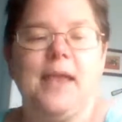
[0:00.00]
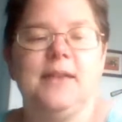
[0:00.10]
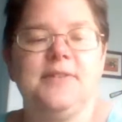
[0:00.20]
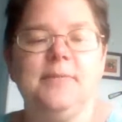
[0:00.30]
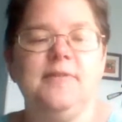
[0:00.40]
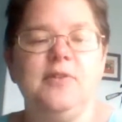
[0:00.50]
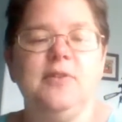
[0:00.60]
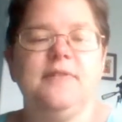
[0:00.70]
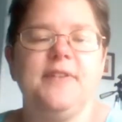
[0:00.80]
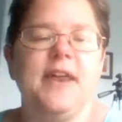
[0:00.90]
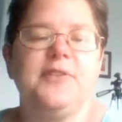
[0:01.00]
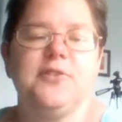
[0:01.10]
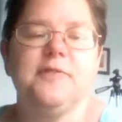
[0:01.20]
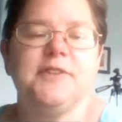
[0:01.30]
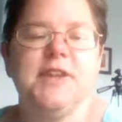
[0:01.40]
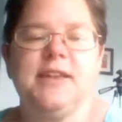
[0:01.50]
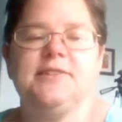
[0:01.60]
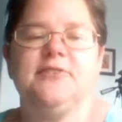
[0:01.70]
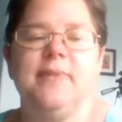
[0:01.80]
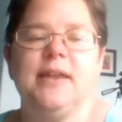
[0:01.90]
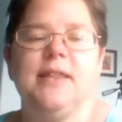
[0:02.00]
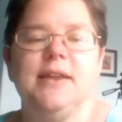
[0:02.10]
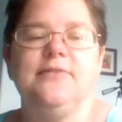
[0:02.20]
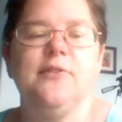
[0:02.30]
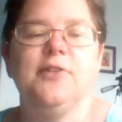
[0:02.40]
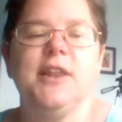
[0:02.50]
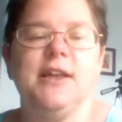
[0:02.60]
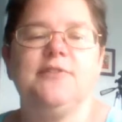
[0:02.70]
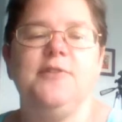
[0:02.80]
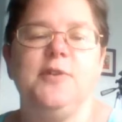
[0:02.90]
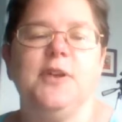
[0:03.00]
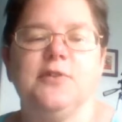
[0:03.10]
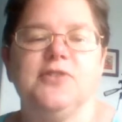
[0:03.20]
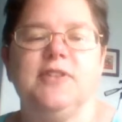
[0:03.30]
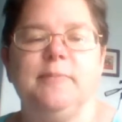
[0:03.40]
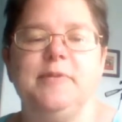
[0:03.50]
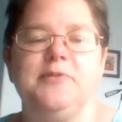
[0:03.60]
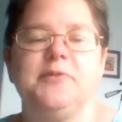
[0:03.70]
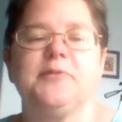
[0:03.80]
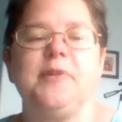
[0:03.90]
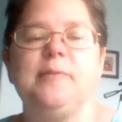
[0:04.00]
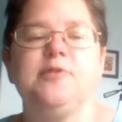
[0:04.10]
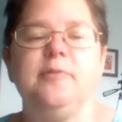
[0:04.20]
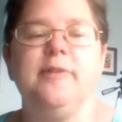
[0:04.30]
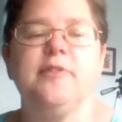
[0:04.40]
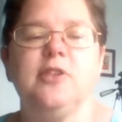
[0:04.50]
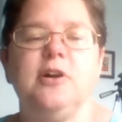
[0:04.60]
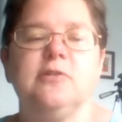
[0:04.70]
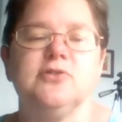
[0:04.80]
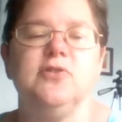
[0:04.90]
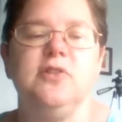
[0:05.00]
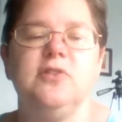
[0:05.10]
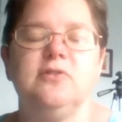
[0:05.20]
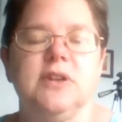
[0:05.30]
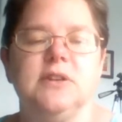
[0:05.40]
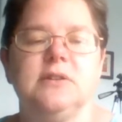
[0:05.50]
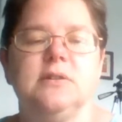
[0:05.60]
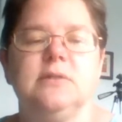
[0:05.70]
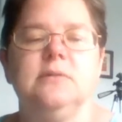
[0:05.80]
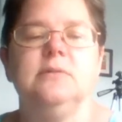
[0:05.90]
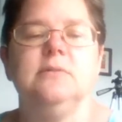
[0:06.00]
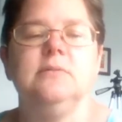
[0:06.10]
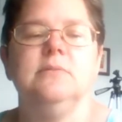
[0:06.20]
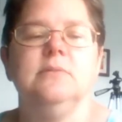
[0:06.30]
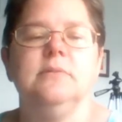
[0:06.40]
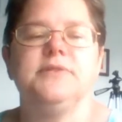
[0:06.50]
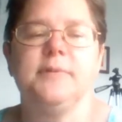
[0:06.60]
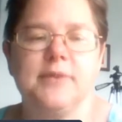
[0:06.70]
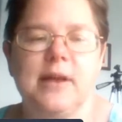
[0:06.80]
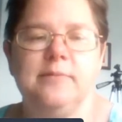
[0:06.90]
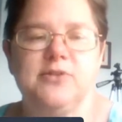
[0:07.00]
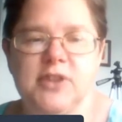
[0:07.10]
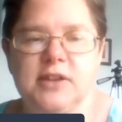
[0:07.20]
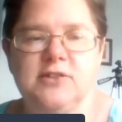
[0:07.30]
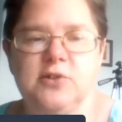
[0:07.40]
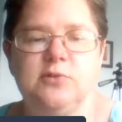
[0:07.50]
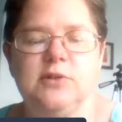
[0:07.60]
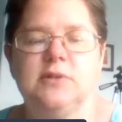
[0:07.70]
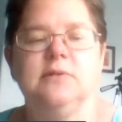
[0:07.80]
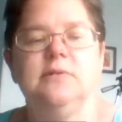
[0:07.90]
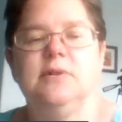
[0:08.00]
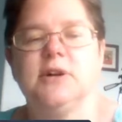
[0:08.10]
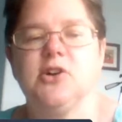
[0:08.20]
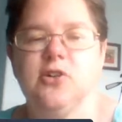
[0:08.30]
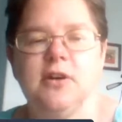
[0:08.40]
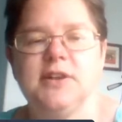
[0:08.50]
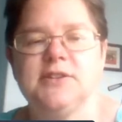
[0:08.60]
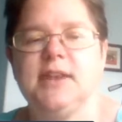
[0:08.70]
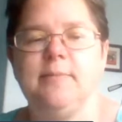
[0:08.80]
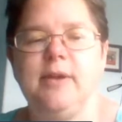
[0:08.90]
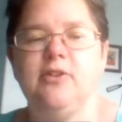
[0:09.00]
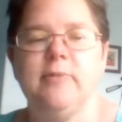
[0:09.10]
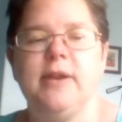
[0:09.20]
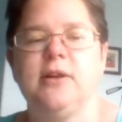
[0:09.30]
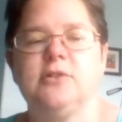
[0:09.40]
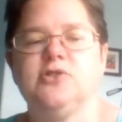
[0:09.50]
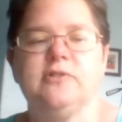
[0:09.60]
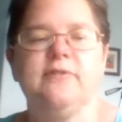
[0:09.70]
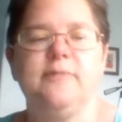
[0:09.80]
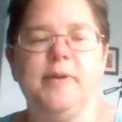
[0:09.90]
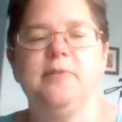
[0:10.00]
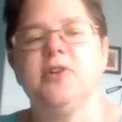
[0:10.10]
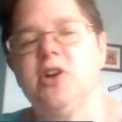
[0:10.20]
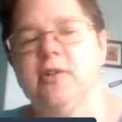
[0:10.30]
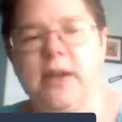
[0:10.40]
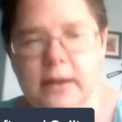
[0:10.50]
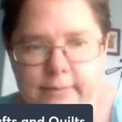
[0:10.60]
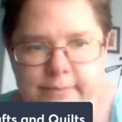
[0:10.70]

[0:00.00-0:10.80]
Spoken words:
Some of you have had sort of a taste of my life over the last few years that have been subscribed to me for long. So you know that sometimes things don't occur as they may or may not should have been occurring.